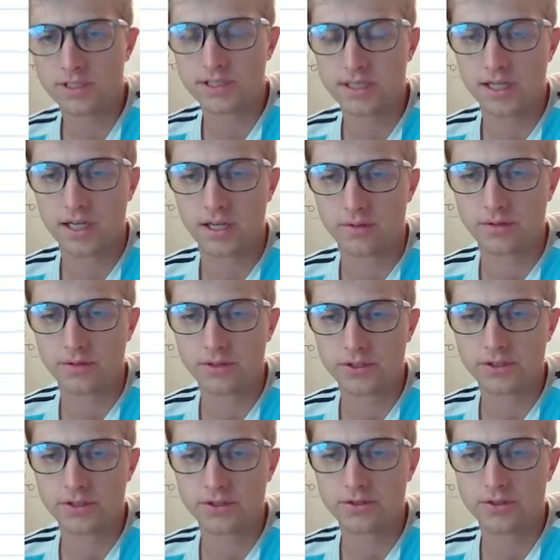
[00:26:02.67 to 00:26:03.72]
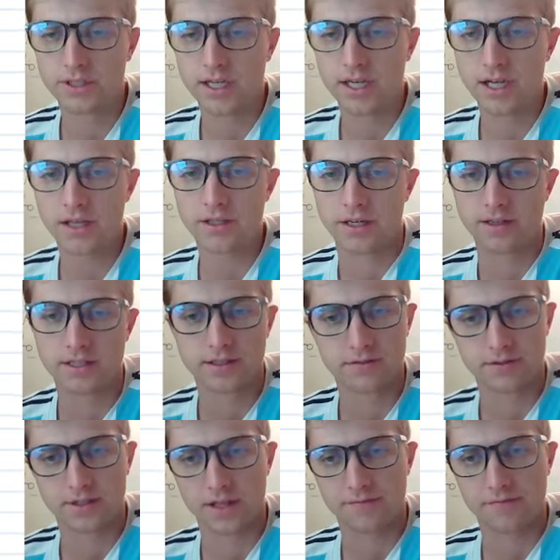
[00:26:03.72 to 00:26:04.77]
side, we'll do to the other.
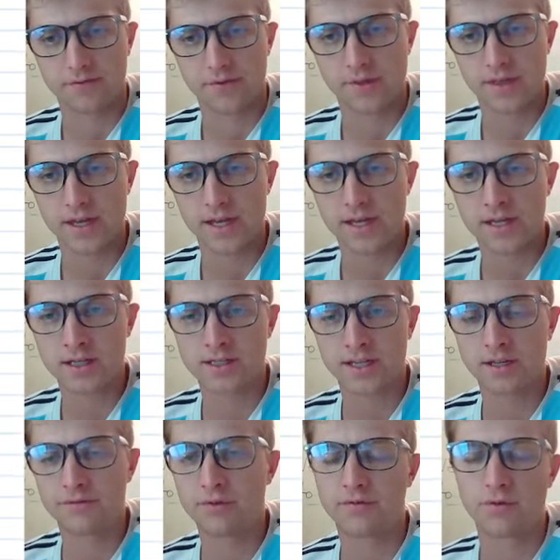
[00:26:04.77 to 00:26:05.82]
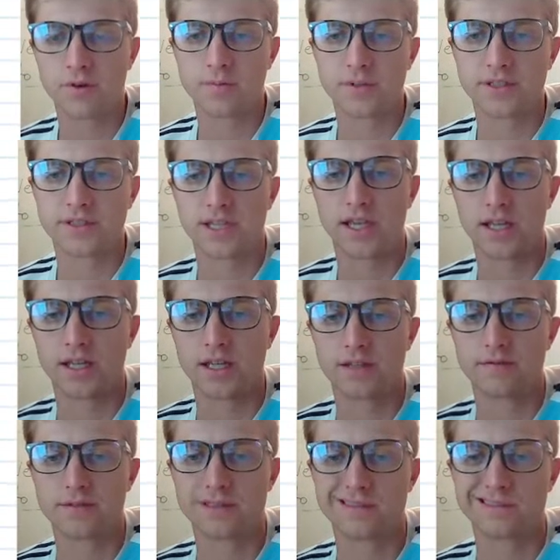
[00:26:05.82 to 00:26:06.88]
We're left with x. Negative 24 plus 8
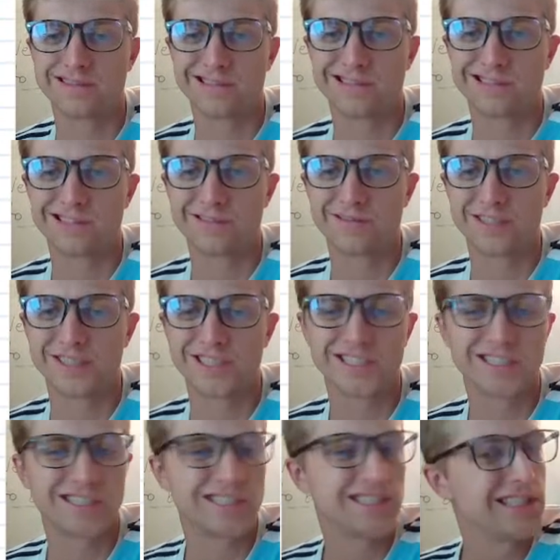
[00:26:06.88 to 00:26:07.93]
gives us negative 16, I